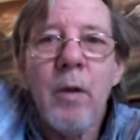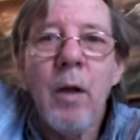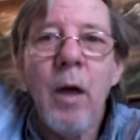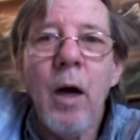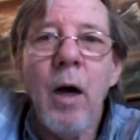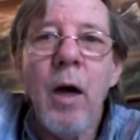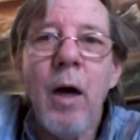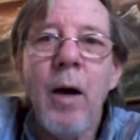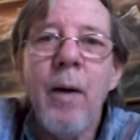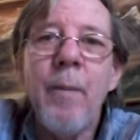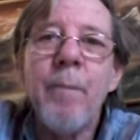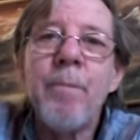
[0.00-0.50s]

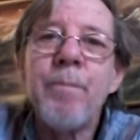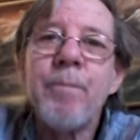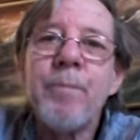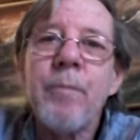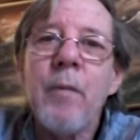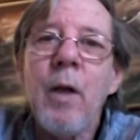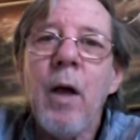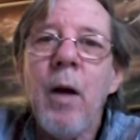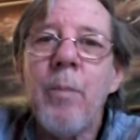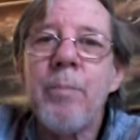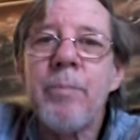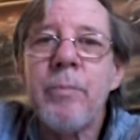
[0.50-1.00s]

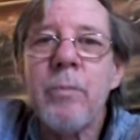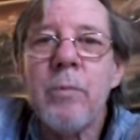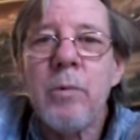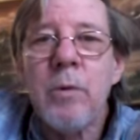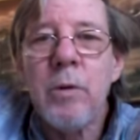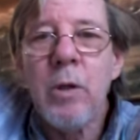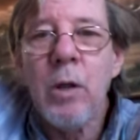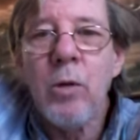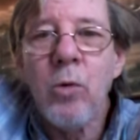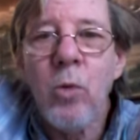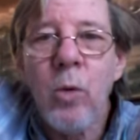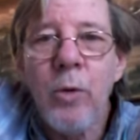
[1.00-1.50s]
um, up
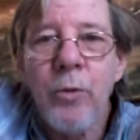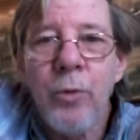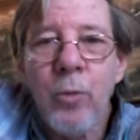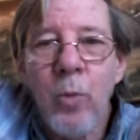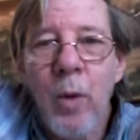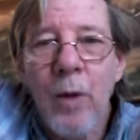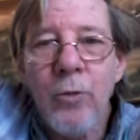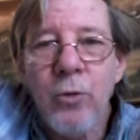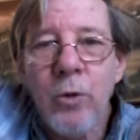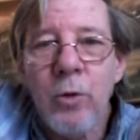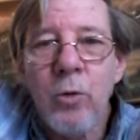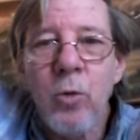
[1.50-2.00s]
in the
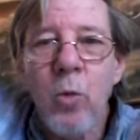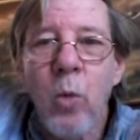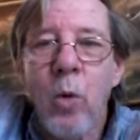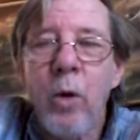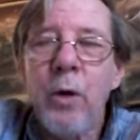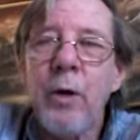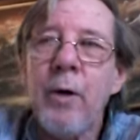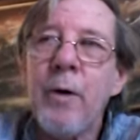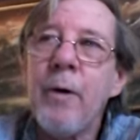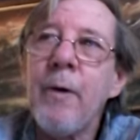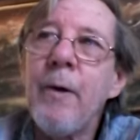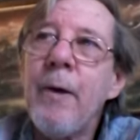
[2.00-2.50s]
northwestern
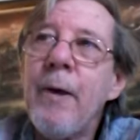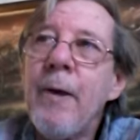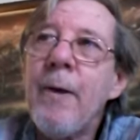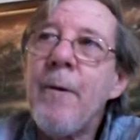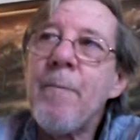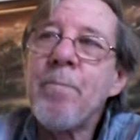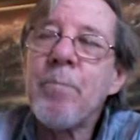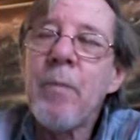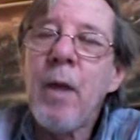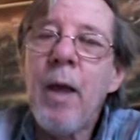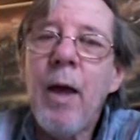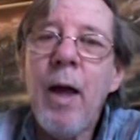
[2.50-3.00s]
corner,
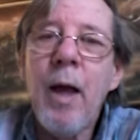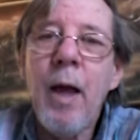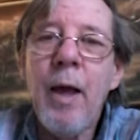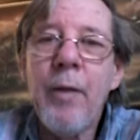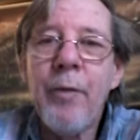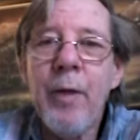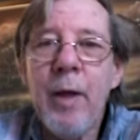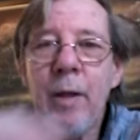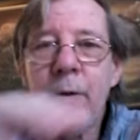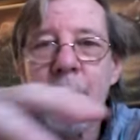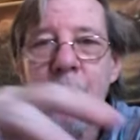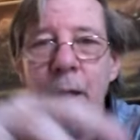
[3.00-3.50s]

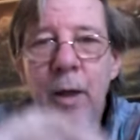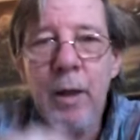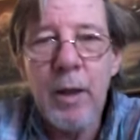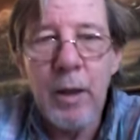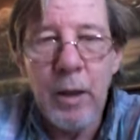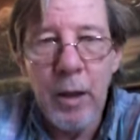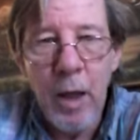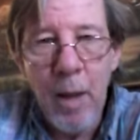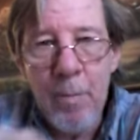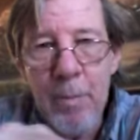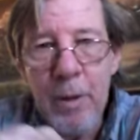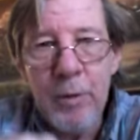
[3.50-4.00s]
and then uh,
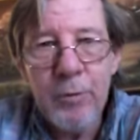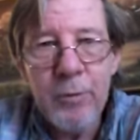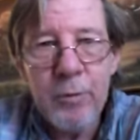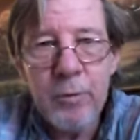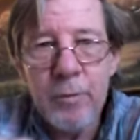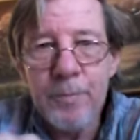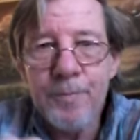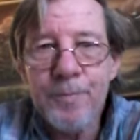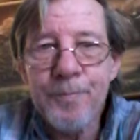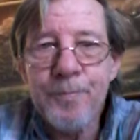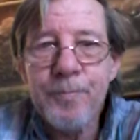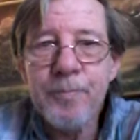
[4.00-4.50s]

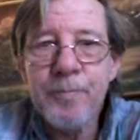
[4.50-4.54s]
Columbus,